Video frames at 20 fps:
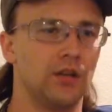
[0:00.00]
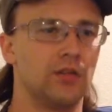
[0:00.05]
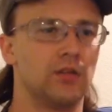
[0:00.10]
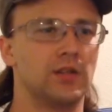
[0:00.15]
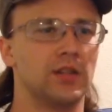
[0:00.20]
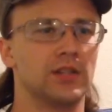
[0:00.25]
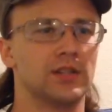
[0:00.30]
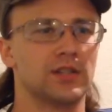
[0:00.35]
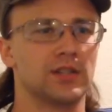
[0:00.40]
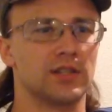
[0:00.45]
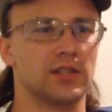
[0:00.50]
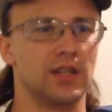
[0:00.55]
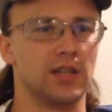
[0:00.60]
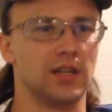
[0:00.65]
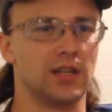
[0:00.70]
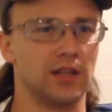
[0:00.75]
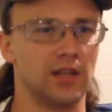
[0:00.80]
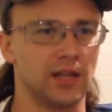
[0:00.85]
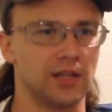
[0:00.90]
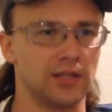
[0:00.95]
Heroclix is
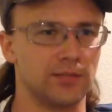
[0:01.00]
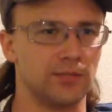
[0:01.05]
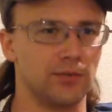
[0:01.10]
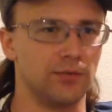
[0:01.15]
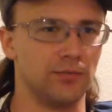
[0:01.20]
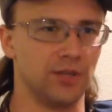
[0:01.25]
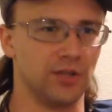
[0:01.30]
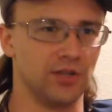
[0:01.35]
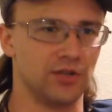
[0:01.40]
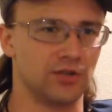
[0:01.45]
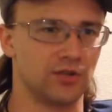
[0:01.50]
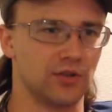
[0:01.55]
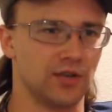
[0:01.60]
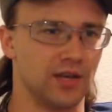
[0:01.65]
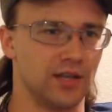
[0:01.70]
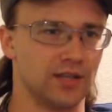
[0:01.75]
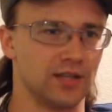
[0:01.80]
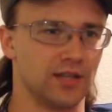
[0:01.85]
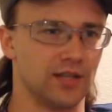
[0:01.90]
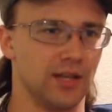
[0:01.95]
a collectible
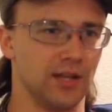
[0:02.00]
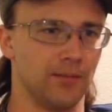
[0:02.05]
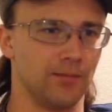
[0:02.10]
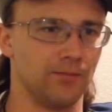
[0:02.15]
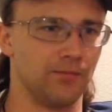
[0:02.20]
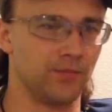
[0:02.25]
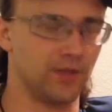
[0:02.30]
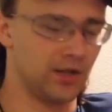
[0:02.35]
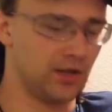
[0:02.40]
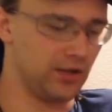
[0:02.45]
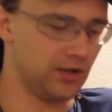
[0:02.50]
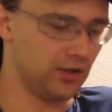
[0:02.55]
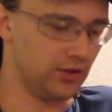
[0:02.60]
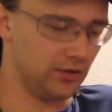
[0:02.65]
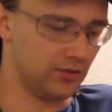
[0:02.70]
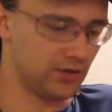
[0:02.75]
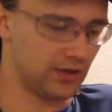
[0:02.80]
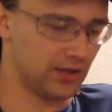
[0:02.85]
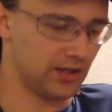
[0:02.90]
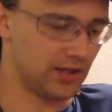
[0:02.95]
miniaturized game.
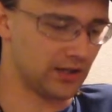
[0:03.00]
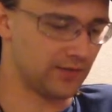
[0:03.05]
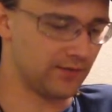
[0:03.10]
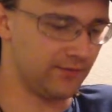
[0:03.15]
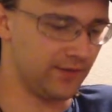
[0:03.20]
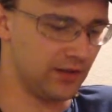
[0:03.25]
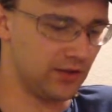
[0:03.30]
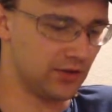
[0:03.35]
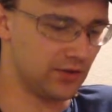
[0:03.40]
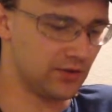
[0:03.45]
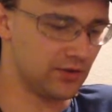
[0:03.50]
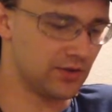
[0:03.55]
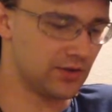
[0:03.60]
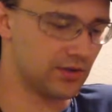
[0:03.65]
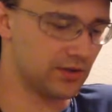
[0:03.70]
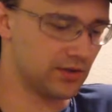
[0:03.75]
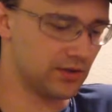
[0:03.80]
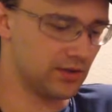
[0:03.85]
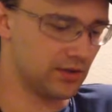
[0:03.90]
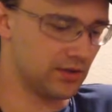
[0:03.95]
You collect
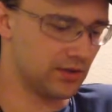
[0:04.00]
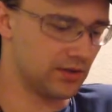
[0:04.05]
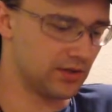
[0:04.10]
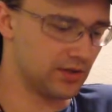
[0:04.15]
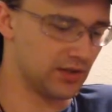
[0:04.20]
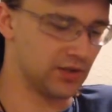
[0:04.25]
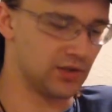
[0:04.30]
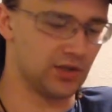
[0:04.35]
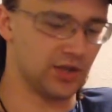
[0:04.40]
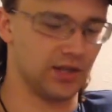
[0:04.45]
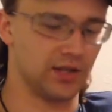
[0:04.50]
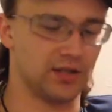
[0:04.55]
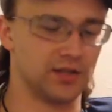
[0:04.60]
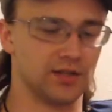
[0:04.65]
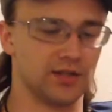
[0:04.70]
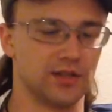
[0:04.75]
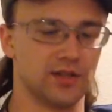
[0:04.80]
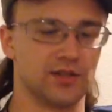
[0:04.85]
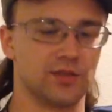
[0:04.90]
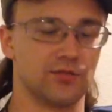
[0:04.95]
figures, such
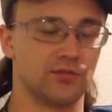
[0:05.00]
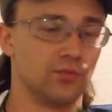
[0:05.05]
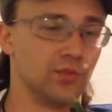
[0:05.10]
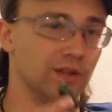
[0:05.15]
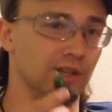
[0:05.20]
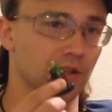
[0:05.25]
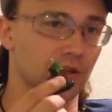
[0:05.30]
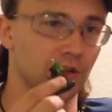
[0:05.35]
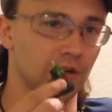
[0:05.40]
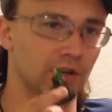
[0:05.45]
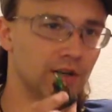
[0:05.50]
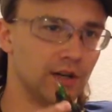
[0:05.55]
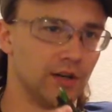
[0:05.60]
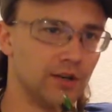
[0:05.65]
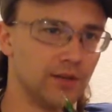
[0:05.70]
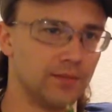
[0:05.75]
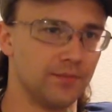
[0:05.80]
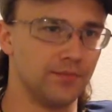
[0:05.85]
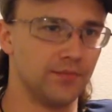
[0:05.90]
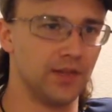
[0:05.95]
as this Riddler
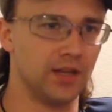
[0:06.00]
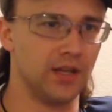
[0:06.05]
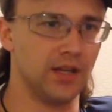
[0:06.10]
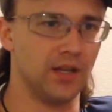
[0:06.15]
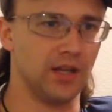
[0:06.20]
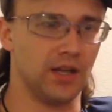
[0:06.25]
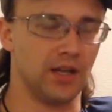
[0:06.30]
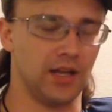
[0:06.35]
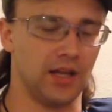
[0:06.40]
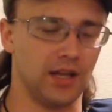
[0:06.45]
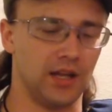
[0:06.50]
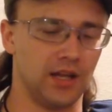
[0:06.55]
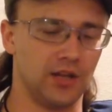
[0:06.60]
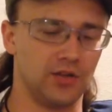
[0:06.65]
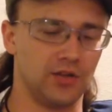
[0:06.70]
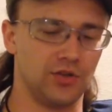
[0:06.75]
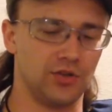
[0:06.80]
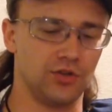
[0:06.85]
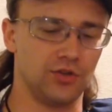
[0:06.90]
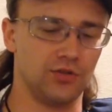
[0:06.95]
here,
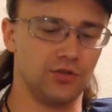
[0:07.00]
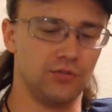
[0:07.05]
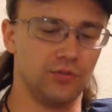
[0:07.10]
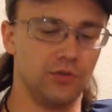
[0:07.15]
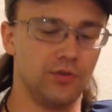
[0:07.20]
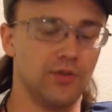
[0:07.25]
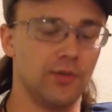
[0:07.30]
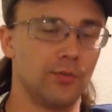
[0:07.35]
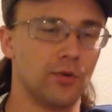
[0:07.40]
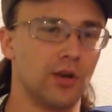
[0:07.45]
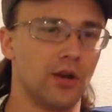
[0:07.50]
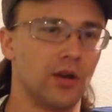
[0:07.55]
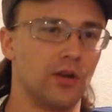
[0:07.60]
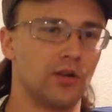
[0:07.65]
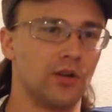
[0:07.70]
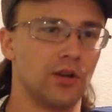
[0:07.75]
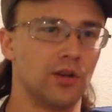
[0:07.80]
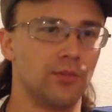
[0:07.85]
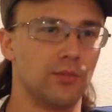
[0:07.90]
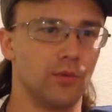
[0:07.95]
and you move them
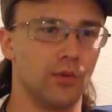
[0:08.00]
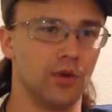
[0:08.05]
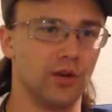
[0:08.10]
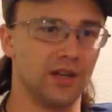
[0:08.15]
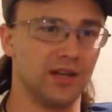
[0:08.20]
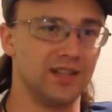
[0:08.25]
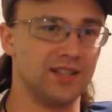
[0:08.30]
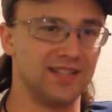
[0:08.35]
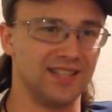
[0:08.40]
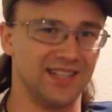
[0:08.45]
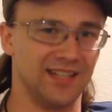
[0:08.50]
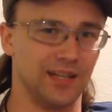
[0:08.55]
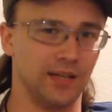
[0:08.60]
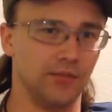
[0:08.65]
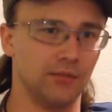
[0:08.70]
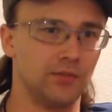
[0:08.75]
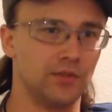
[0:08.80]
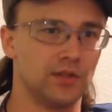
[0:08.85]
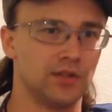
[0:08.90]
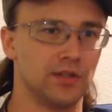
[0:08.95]
around on a board in a
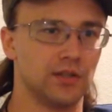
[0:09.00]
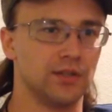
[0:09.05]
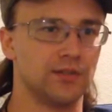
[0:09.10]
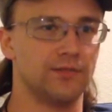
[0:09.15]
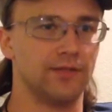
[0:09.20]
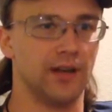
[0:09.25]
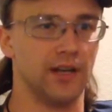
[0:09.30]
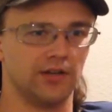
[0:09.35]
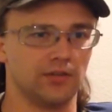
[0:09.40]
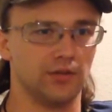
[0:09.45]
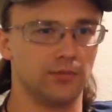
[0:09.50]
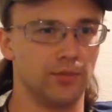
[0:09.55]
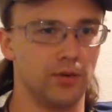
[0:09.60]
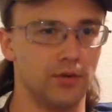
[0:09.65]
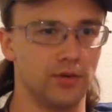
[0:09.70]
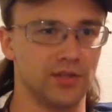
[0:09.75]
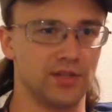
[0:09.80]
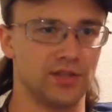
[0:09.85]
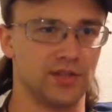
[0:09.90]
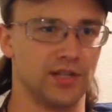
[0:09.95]
team to fight your
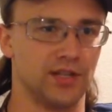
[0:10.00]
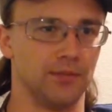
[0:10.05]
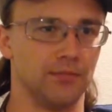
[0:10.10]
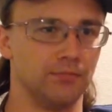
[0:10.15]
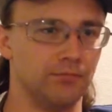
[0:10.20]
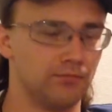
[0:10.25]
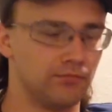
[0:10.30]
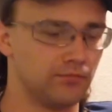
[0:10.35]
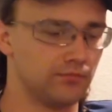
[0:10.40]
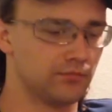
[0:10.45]
opponent's team.